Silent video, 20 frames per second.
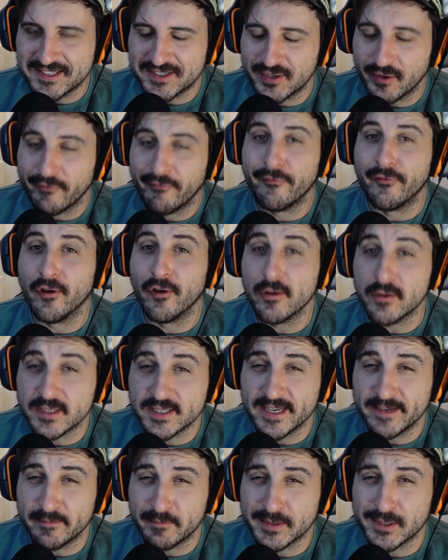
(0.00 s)
to the first
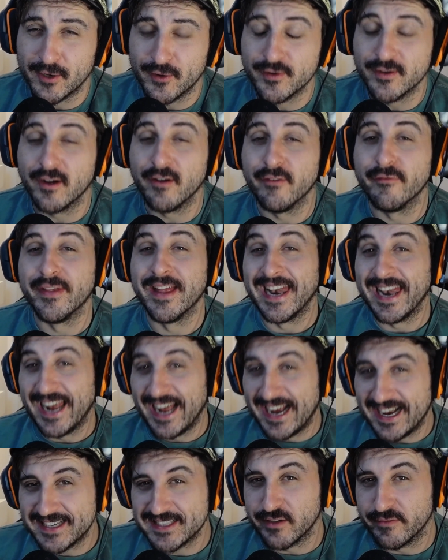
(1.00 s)
episode of The
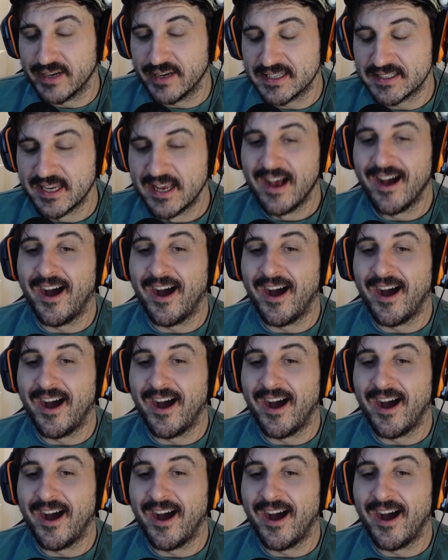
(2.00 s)
Last of Us.